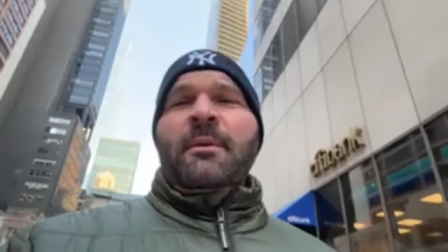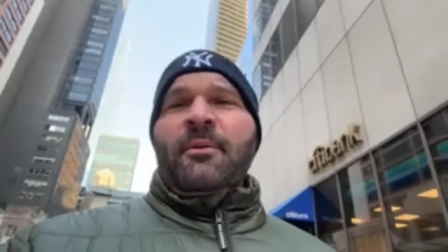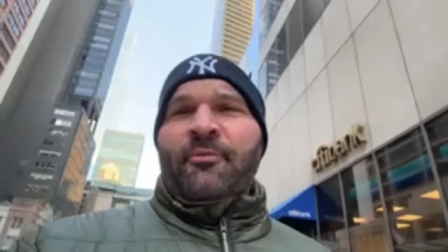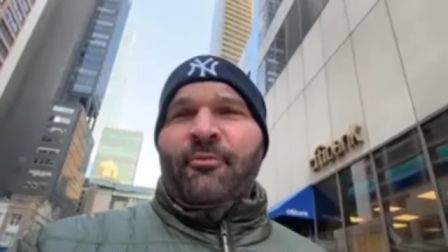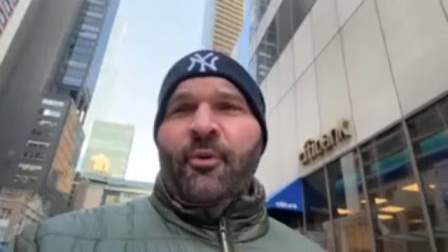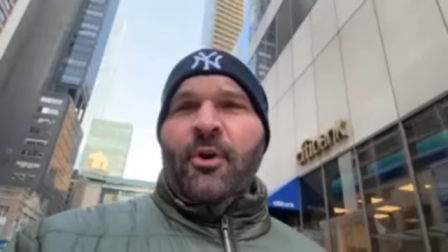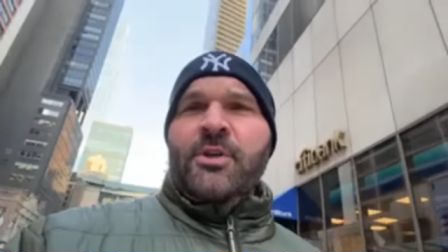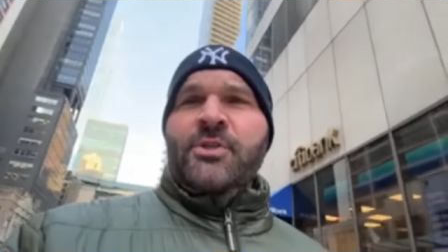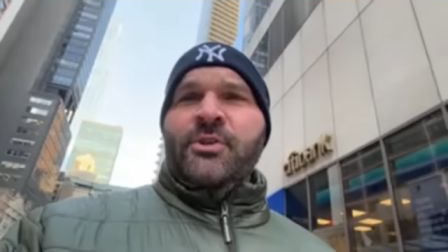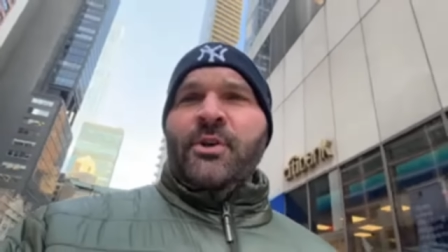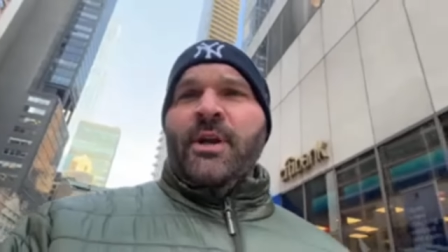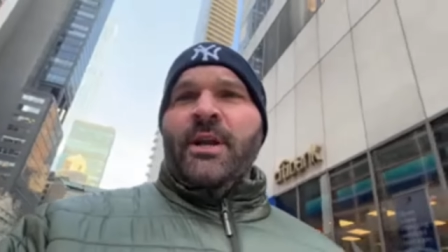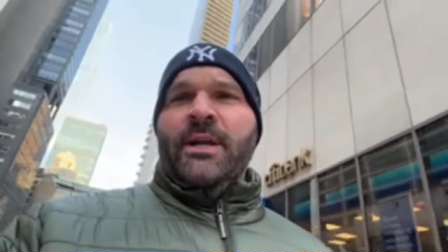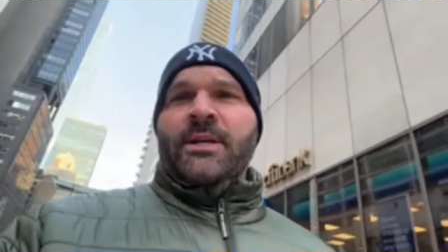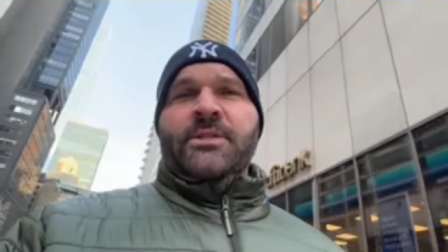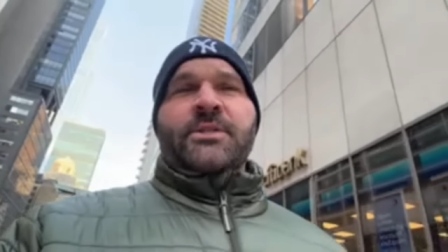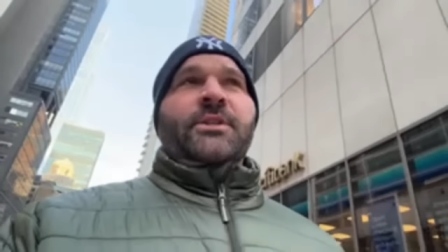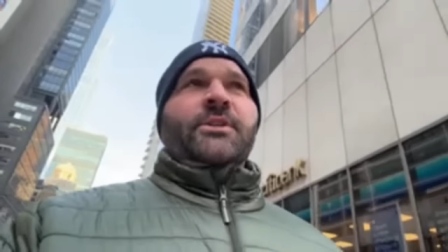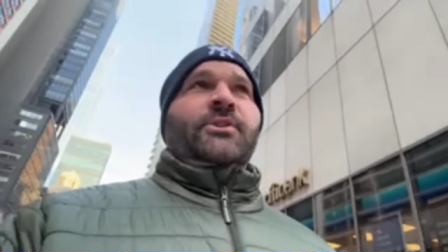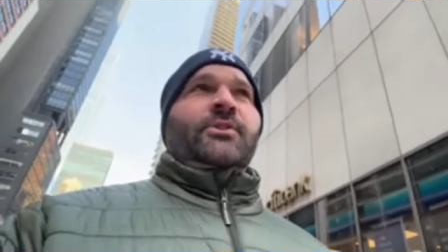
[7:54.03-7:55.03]
be frustrating
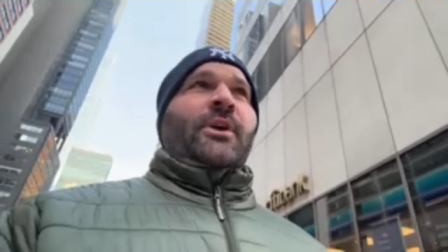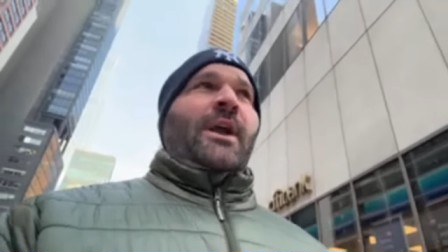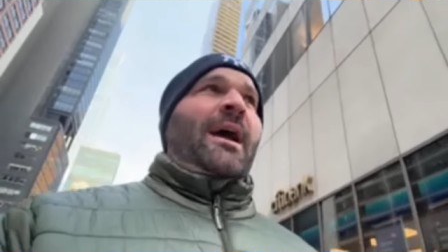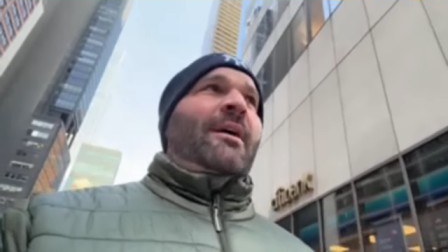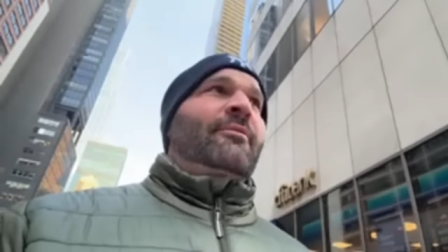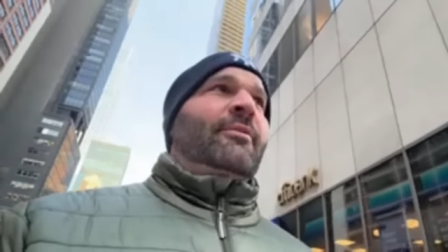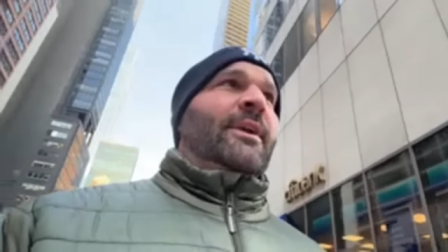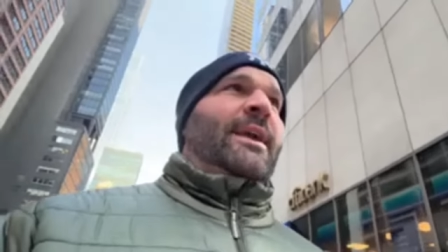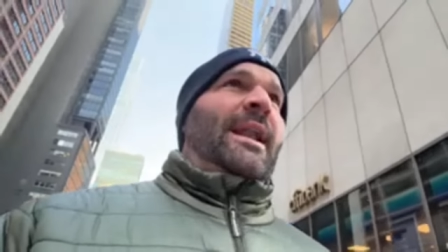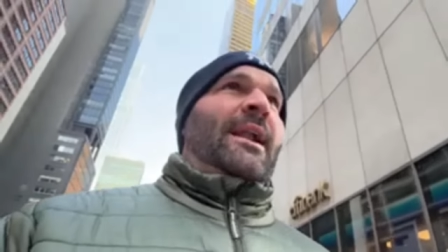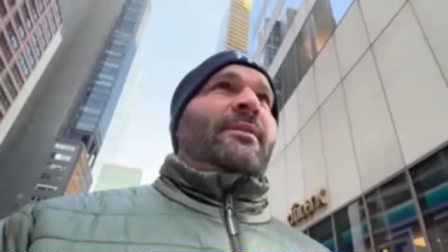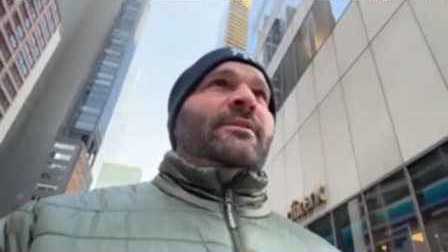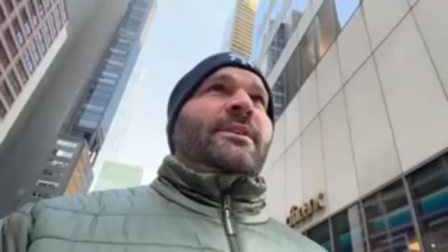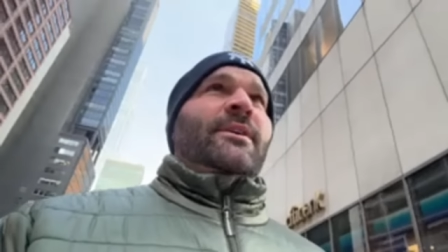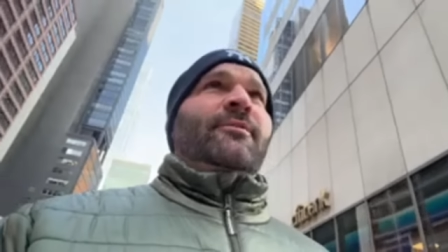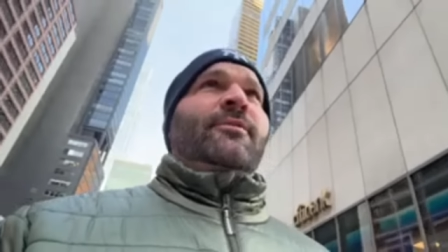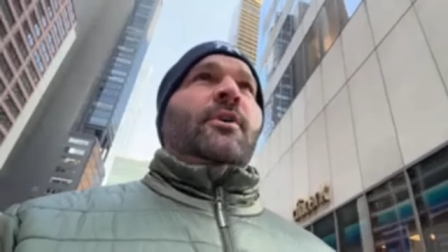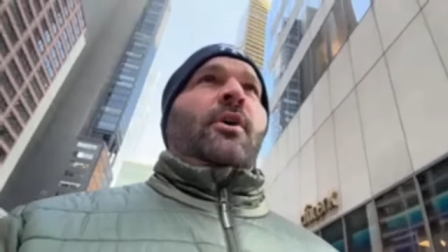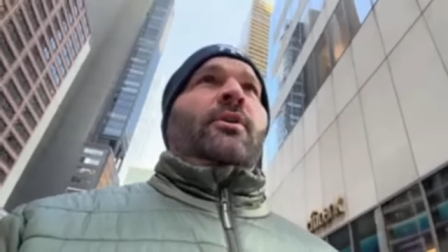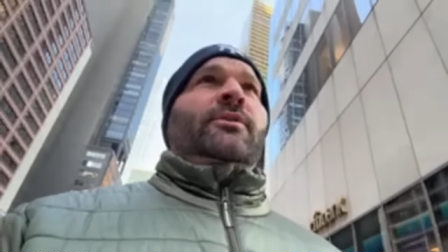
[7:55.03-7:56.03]
because of the traffic and how
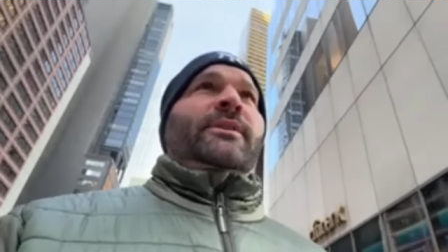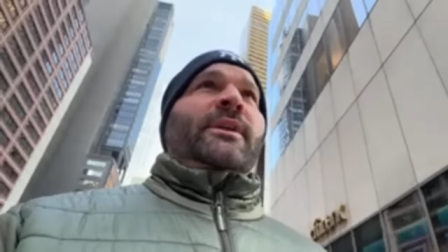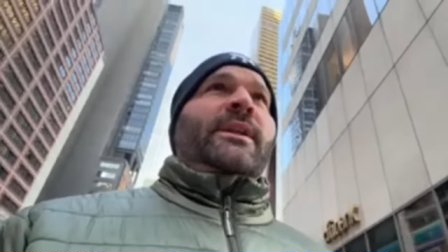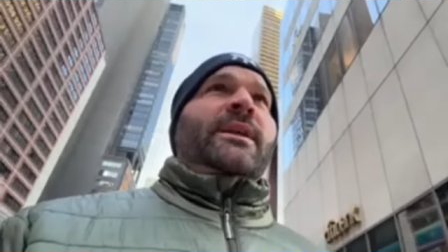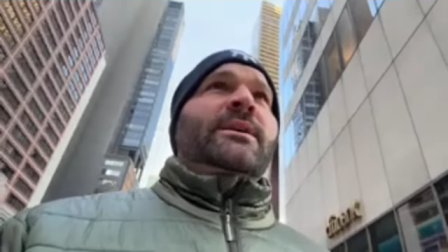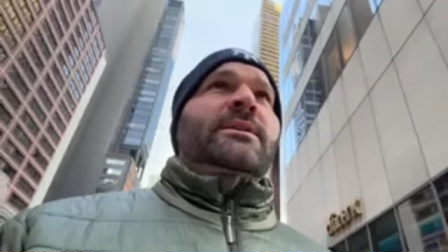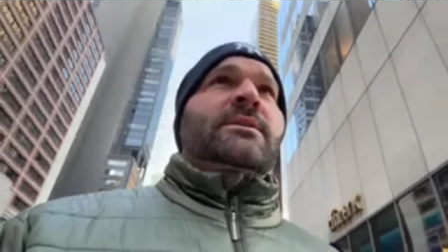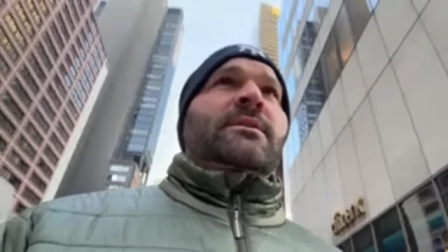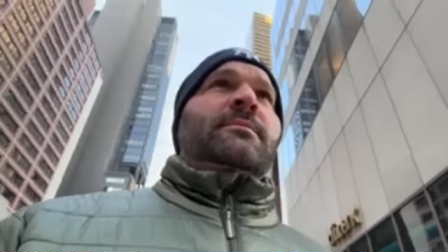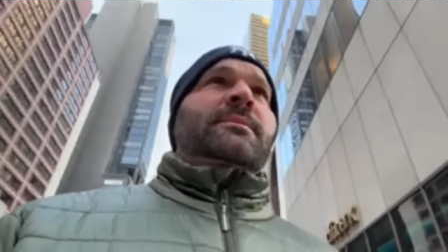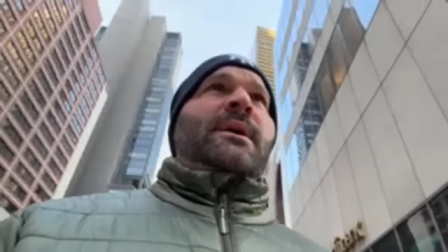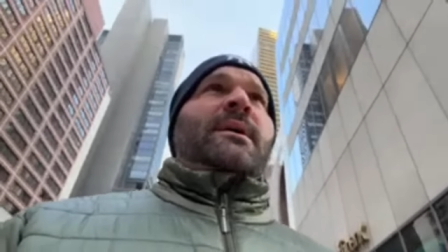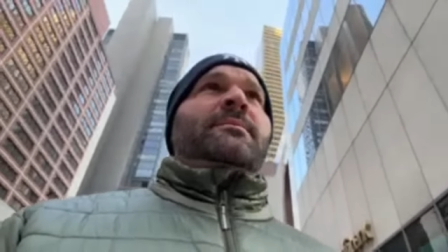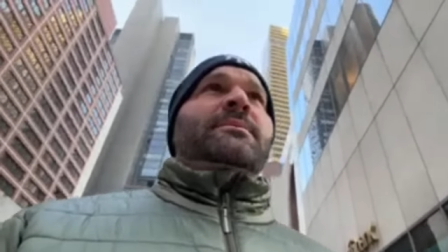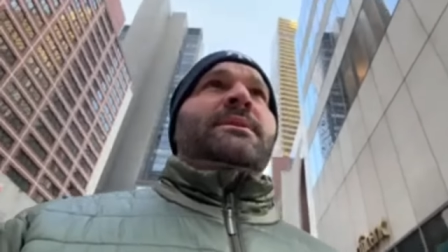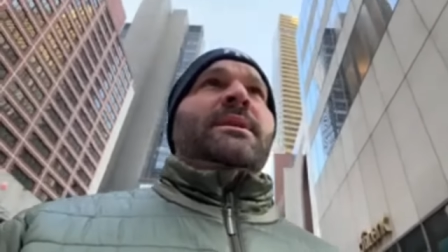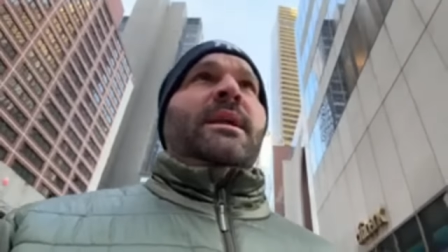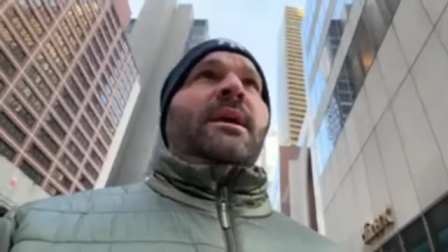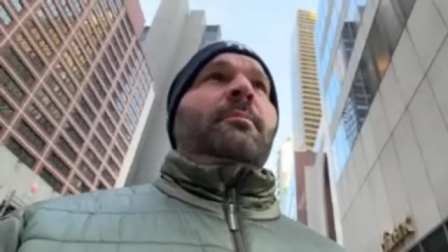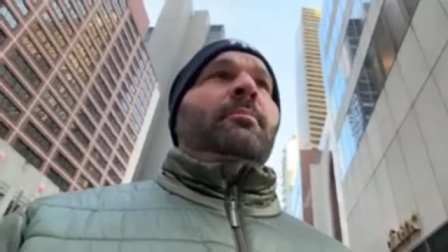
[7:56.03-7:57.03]
difficult it is
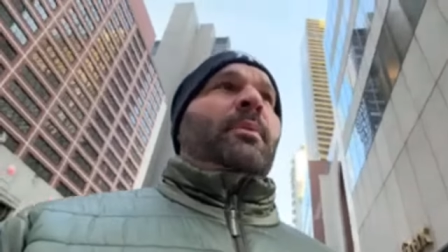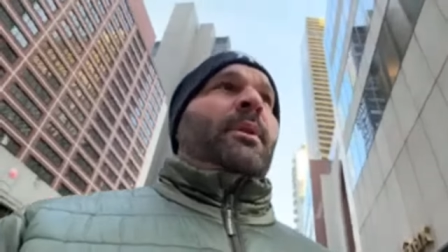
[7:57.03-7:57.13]
sometimes to get